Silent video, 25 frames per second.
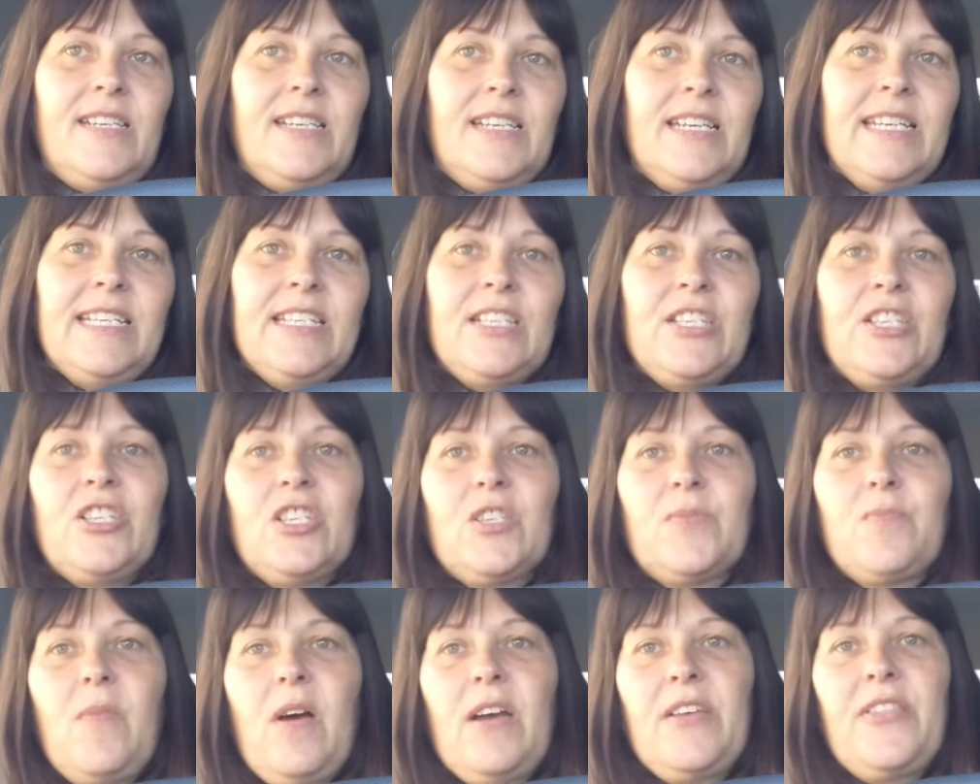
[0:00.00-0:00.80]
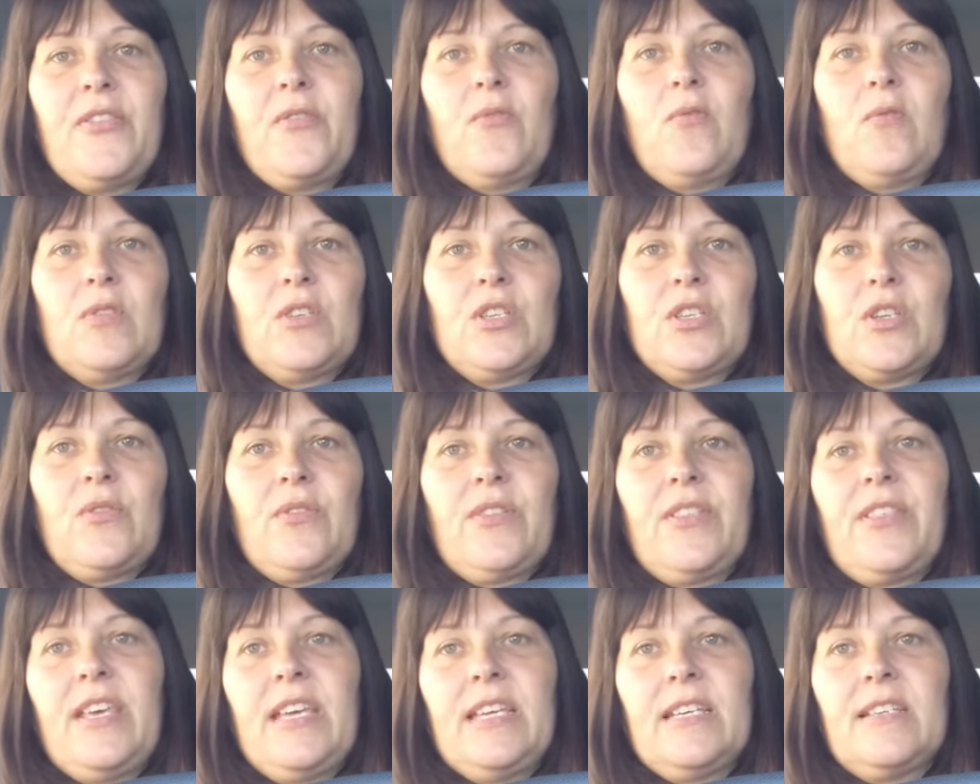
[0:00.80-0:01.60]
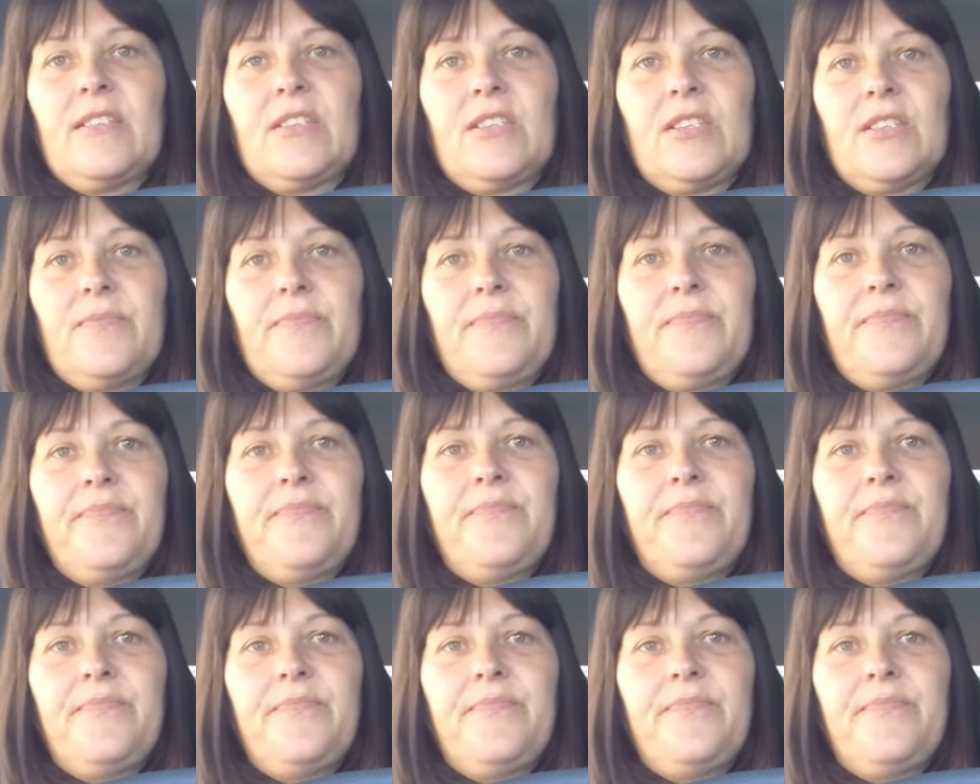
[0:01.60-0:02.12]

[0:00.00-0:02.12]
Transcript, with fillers: it's just my thoughts on things.